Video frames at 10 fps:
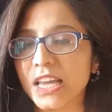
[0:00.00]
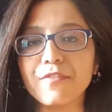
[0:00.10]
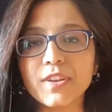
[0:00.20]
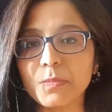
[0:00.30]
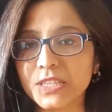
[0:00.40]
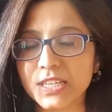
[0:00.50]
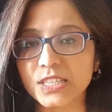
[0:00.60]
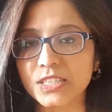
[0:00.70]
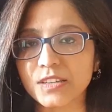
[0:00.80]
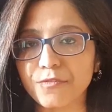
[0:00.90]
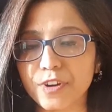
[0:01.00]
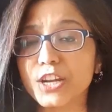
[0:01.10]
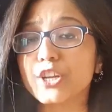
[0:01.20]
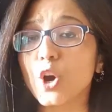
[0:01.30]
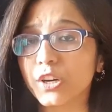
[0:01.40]
every business is different,
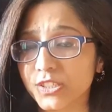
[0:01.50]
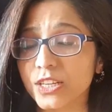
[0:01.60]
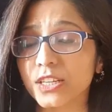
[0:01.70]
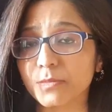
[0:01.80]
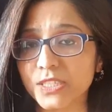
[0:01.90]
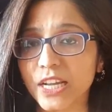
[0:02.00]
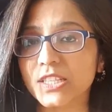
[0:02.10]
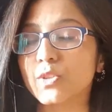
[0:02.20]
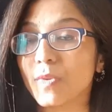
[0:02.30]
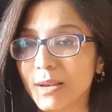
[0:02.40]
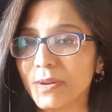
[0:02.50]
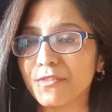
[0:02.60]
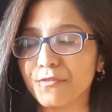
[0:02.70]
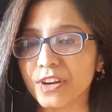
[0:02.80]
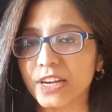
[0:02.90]
your circumstances will be
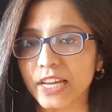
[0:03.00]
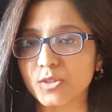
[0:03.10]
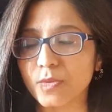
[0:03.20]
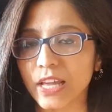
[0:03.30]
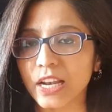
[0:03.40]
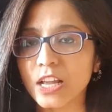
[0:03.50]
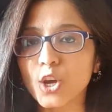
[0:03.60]
different as well.